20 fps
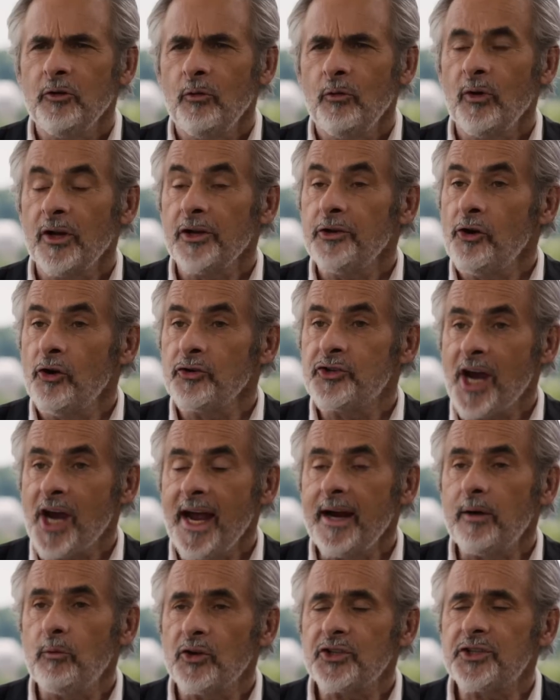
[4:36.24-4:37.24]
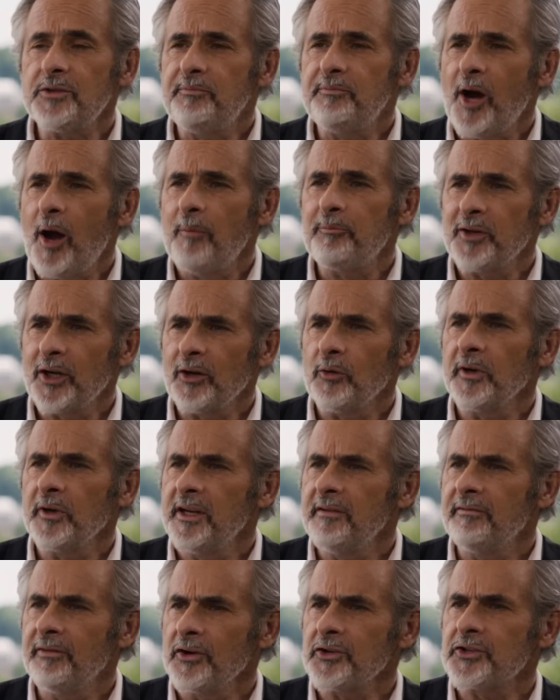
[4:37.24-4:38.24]
Well, Jack wasn't popular when
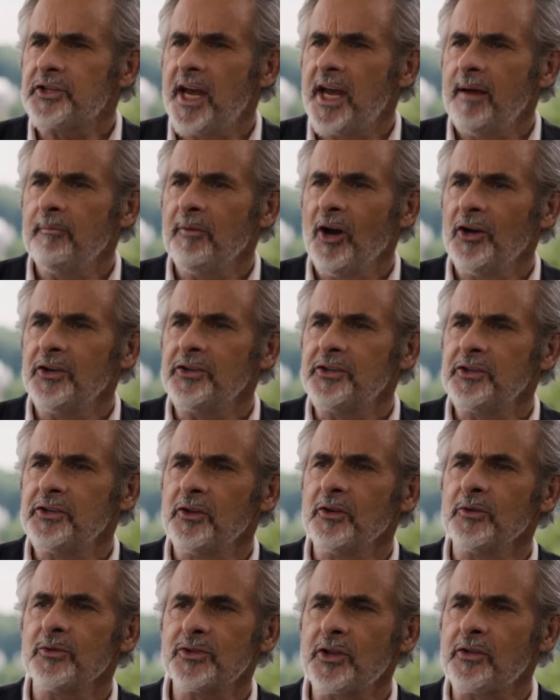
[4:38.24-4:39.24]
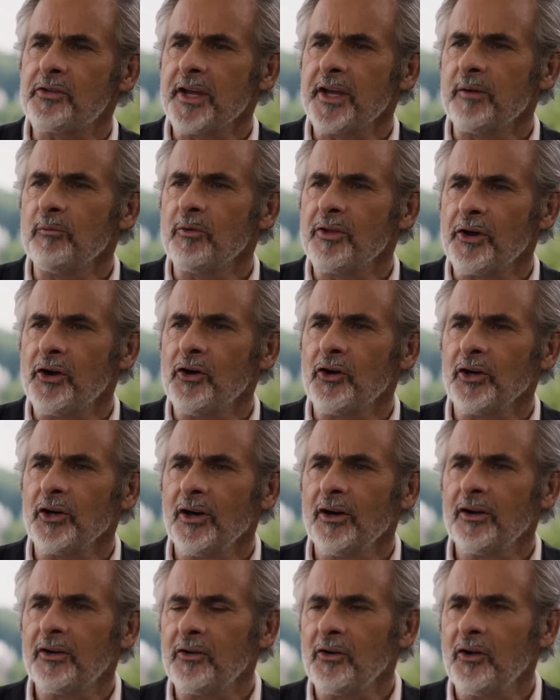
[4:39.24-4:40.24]
he first came out. There was the thing with
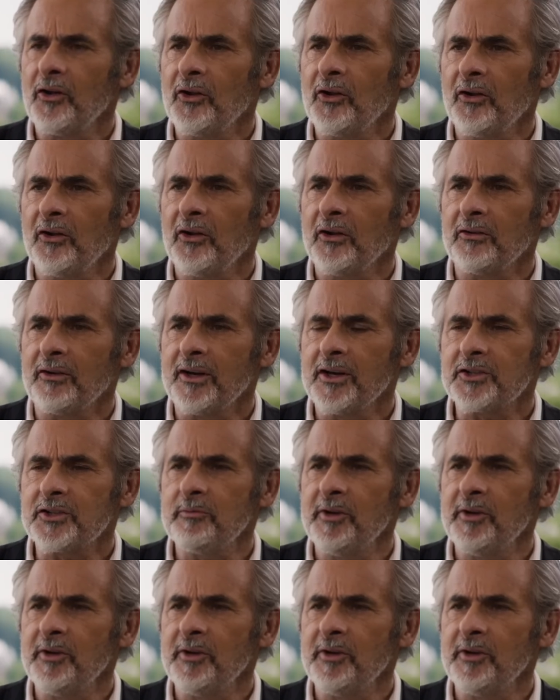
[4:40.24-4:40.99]
Arnold and all the rest.